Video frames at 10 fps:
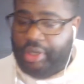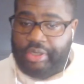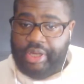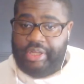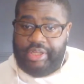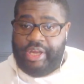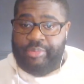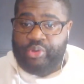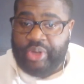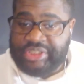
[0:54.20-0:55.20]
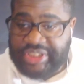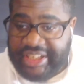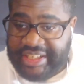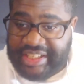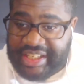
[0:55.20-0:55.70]
They've been
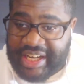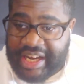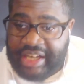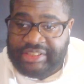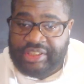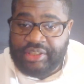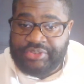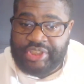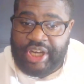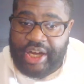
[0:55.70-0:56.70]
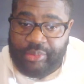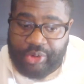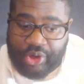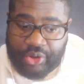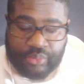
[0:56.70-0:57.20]
wasting a lot of time,
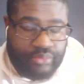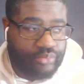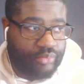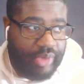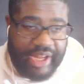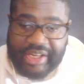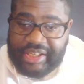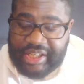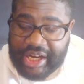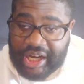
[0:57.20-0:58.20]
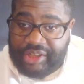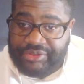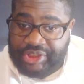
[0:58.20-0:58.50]
bro. A lot of